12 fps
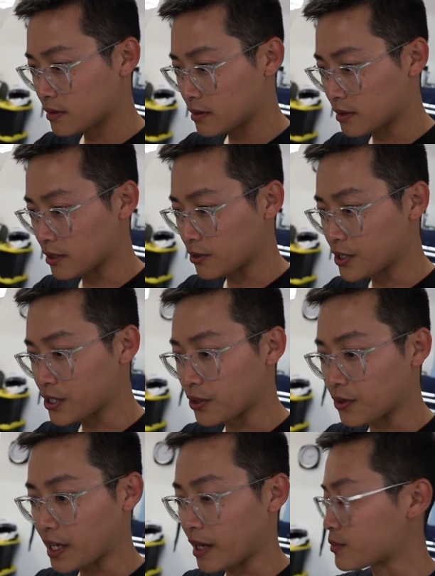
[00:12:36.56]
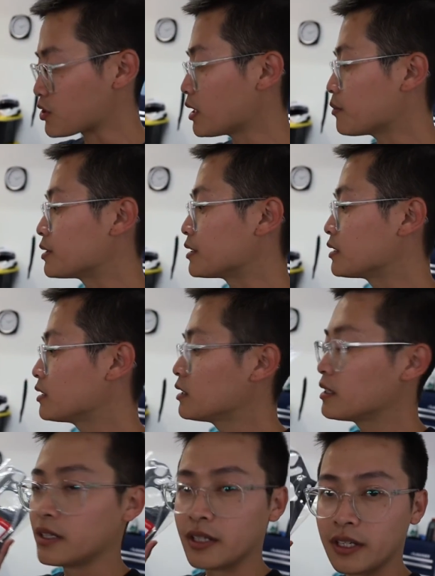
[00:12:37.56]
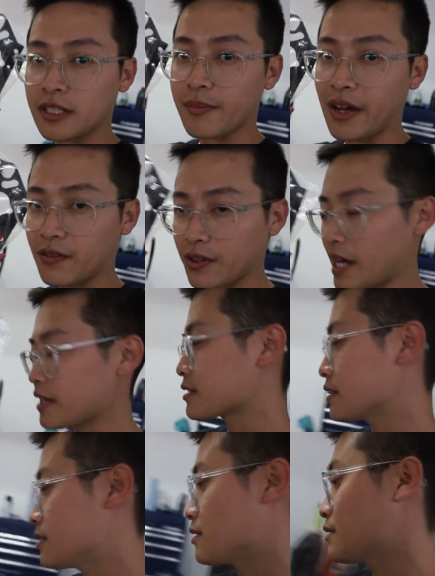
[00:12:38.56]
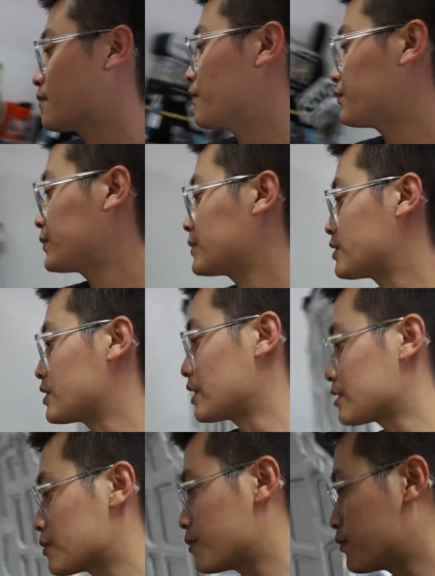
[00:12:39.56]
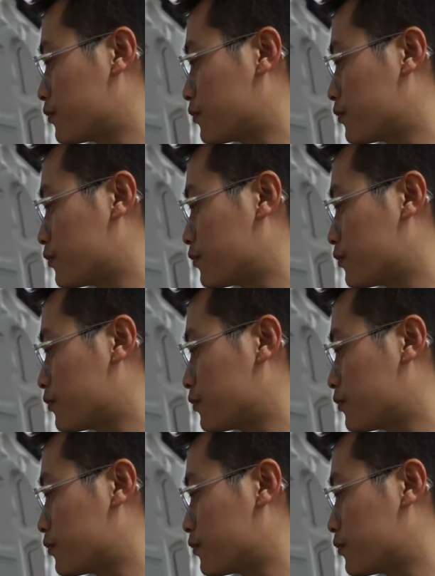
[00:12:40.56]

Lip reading: The original oil cap drop, but intake manifold gasket just